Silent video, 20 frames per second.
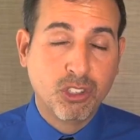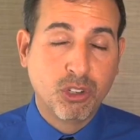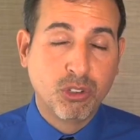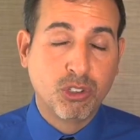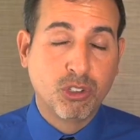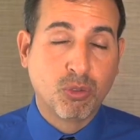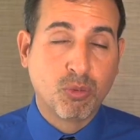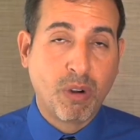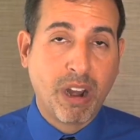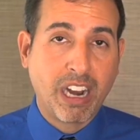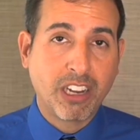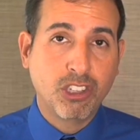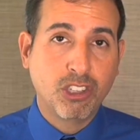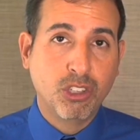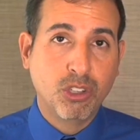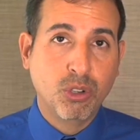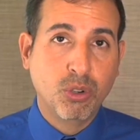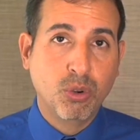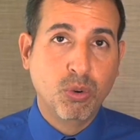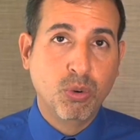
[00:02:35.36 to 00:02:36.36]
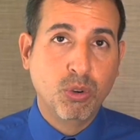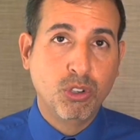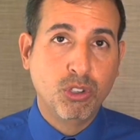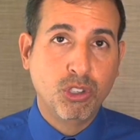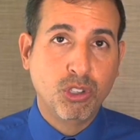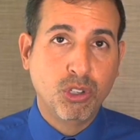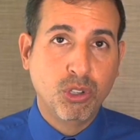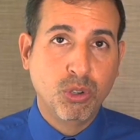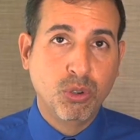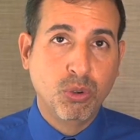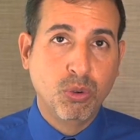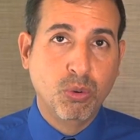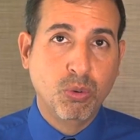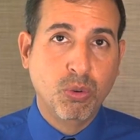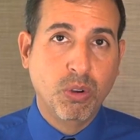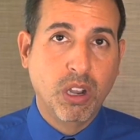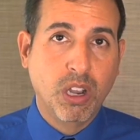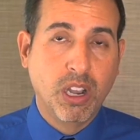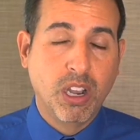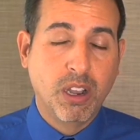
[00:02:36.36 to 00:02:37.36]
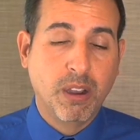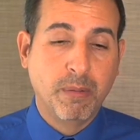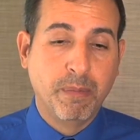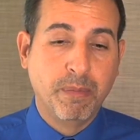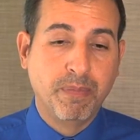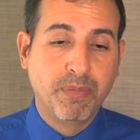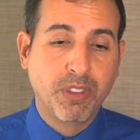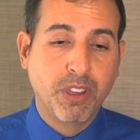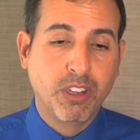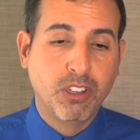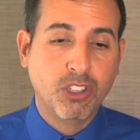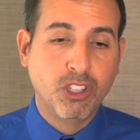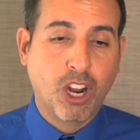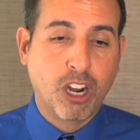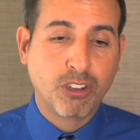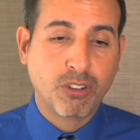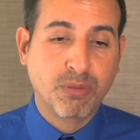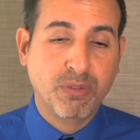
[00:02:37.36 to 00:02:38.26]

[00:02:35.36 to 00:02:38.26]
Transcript: to direct you to um, Doctor